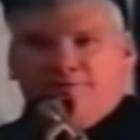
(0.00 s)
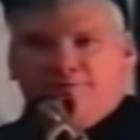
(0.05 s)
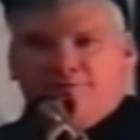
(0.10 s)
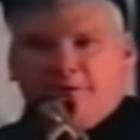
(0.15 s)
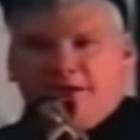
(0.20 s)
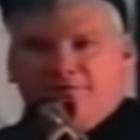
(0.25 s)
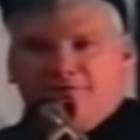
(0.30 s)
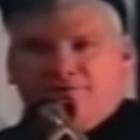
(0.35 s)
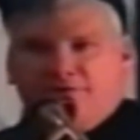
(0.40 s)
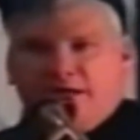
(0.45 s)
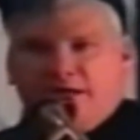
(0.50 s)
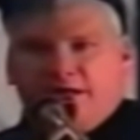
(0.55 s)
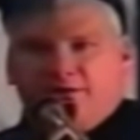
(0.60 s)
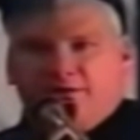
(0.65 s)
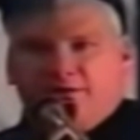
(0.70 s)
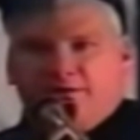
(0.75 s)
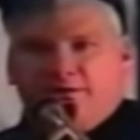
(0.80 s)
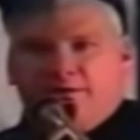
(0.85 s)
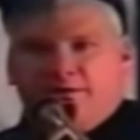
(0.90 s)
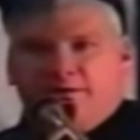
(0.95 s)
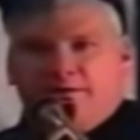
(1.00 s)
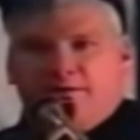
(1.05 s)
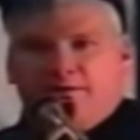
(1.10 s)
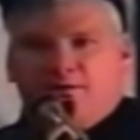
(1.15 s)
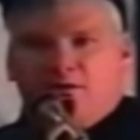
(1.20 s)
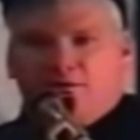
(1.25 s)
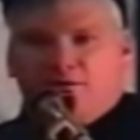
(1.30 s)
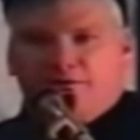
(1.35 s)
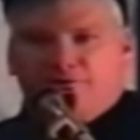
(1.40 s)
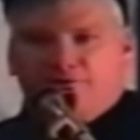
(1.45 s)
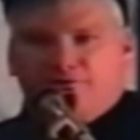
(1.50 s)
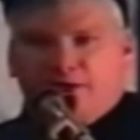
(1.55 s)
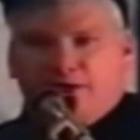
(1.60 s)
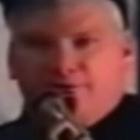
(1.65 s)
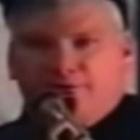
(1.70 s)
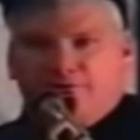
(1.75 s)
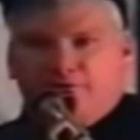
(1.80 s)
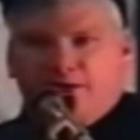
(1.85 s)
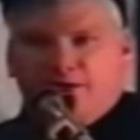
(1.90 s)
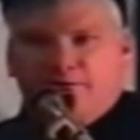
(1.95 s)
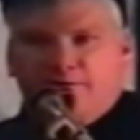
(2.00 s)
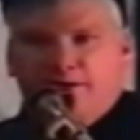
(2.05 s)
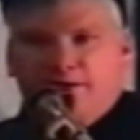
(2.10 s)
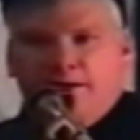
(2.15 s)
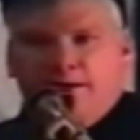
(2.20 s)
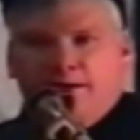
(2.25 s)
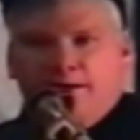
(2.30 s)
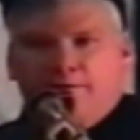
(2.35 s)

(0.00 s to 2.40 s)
space station, all this kind of stuff.